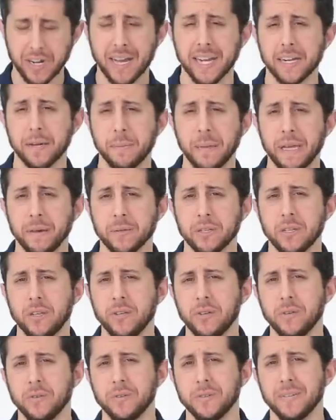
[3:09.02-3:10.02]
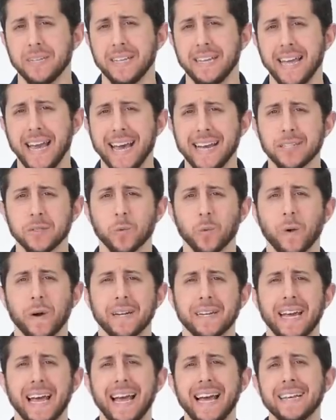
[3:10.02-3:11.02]
not gonna be able to use the
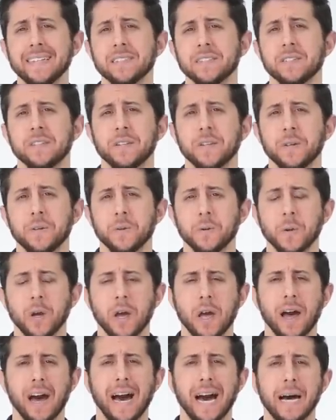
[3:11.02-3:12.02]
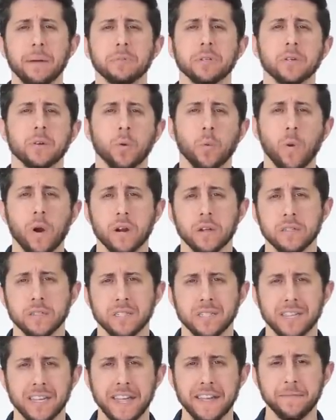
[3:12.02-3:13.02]
S1, S2 optical wireless
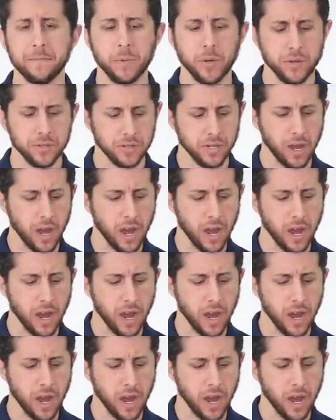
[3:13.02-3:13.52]
slave modes